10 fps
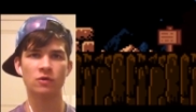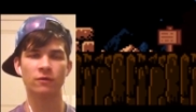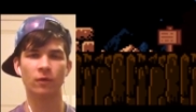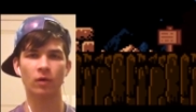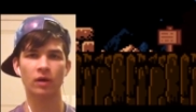
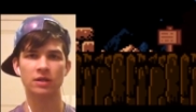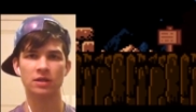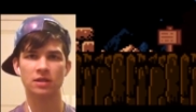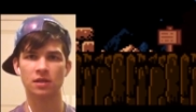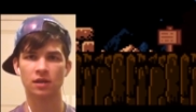
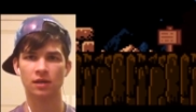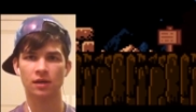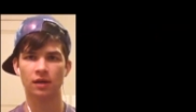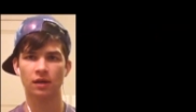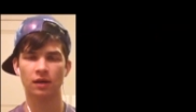Forest.
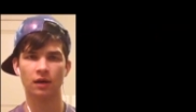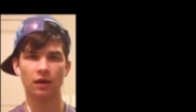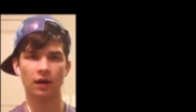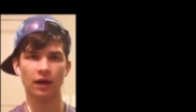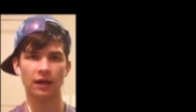
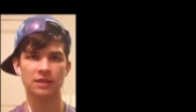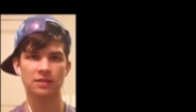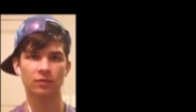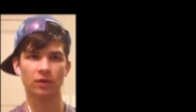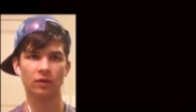Alright, I guess
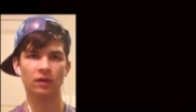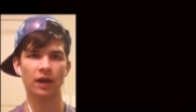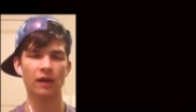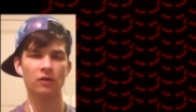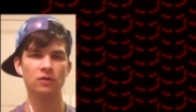we're going to
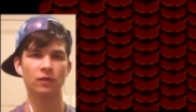Agro's